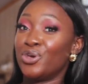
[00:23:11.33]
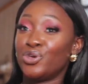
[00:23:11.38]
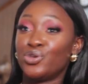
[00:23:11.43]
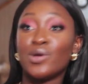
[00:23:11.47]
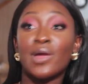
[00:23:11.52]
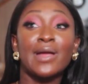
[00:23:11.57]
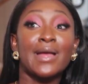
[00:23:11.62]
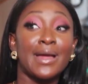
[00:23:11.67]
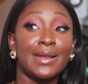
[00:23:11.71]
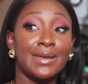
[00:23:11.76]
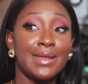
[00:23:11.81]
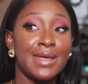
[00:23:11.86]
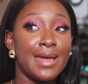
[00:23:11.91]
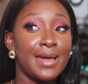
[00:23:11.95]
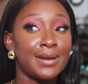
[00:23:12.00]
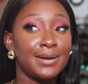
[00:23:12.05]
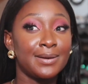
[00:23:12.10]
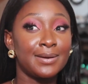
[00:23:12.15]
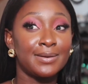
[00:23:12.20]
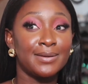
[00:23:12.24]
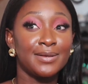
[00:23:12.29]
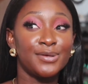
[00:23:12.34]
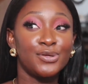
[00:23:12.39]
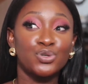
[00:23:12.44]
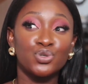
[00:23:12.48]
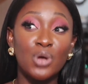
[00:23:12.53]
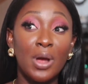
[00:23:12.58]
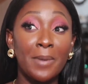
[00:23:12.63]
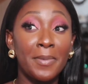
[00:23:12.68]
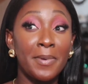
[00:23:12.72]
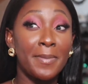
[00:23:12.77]
You're Ghanaian.
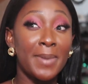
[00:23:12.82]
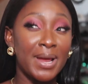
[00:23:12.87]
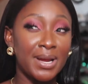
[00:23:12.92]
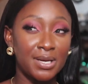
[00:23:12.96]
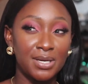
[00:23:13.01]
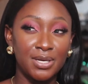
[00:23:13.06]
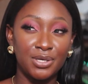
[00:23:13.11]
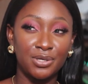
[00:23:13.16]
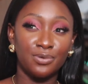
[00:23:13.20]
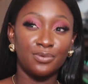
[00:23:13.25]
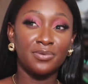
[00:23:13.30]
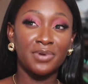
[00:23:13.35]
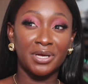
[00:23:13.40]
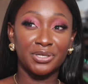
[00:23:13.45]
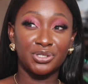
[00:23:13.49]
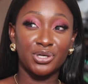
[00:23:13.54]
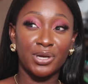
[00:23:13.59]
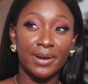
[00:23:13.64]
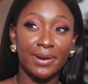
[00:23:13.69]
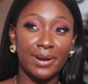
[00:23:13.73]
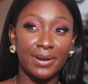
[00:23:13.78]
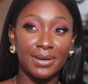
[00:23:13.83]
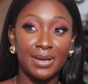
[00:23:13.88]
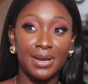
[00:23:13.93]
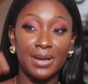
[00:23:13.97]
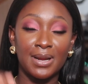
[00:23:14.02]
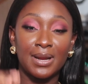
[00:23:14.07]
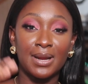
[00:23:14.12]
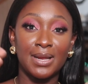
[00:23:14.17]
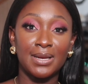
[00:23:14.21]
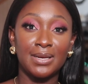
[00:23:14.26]
So I'm reminding you that you're
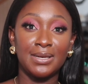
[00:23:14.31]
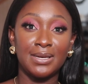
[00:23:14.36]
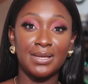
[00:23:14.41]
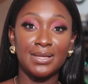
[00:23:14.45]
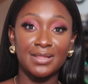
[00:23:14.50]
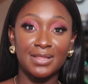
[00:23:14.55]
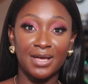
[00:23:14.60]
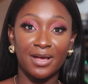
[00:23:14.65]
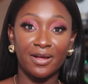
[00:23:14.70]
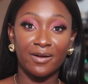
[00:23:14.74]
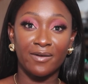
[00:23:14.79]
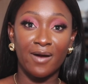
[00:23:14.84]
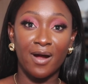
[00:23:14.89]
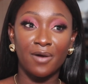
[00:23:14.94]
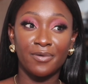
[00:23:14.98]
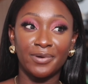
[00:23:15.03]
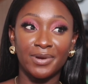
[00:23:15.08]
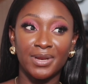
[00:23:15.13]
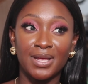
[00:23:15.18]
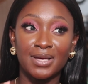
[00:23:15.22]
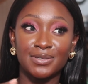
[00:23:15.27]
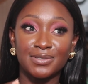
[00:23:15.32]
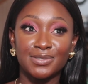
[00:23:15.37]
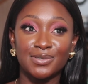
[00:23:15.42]
Ghanaian, and I need that grounding.